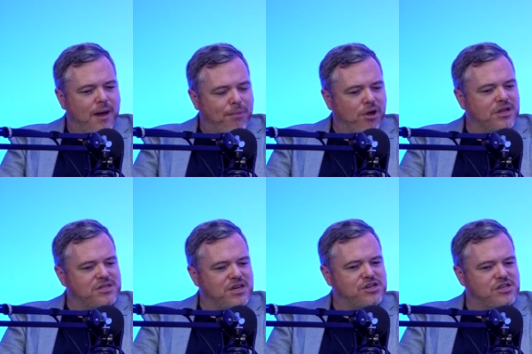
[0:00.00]

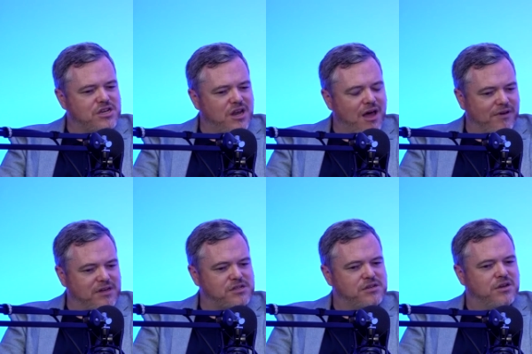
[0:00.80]
Politicians love
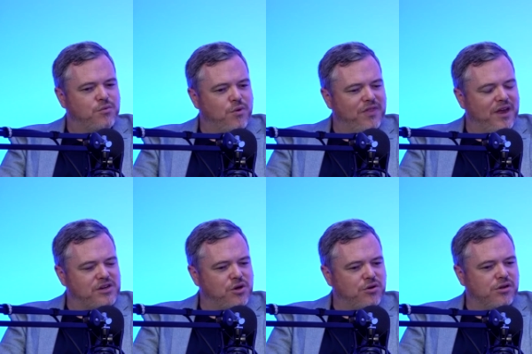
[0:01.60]
it when they're
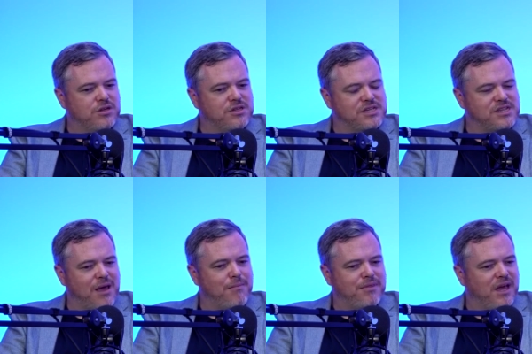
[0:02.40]
told the
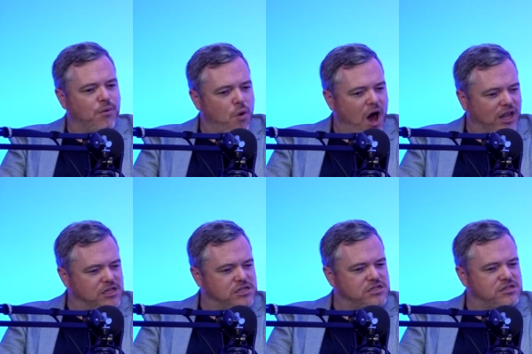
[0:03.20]
same thing
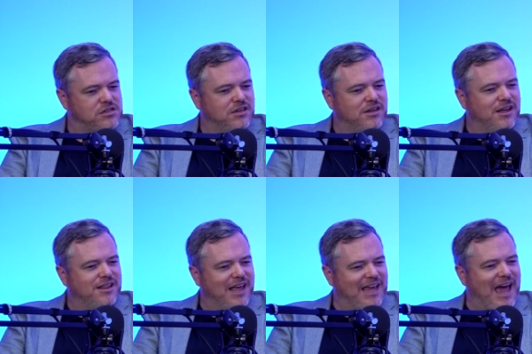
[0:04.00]
once.
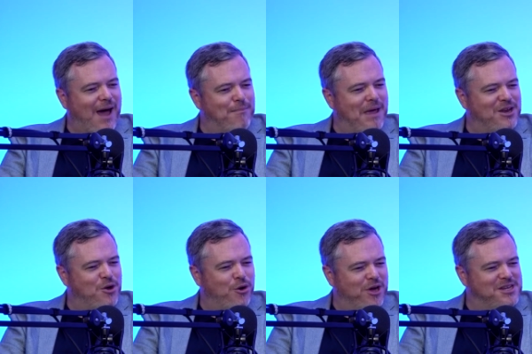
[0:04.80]
They get a bit
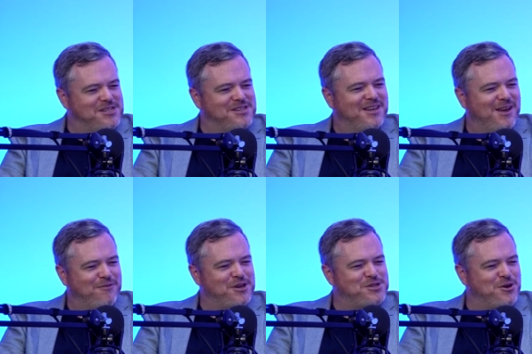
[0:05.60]
annoyed if
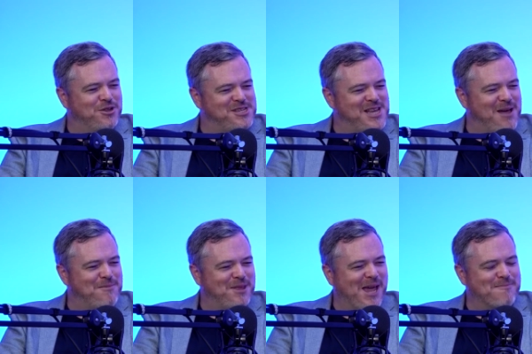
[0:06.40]
they're told the same
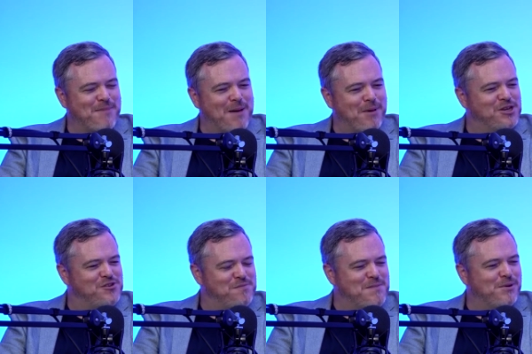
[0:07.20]
thing by a bunch
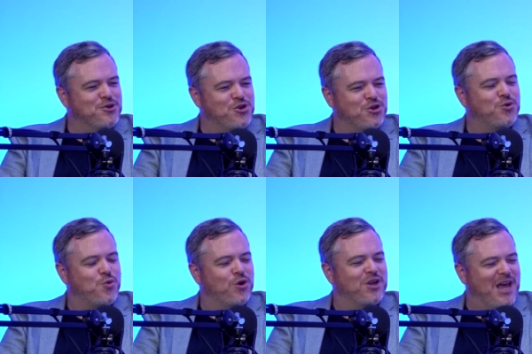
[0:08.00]
of people who couldn't
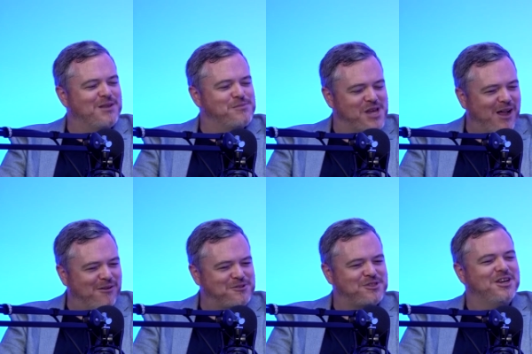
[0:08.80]
coordinate
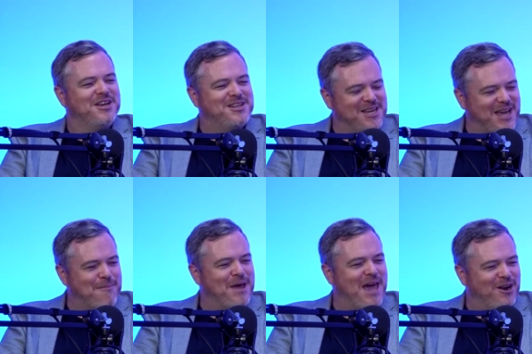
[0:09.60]
themselves to
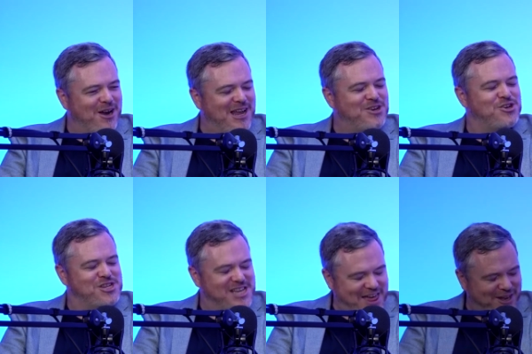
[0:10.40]
campaign on an issue
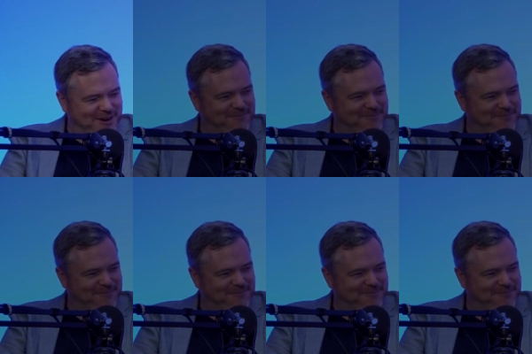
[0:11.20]
together.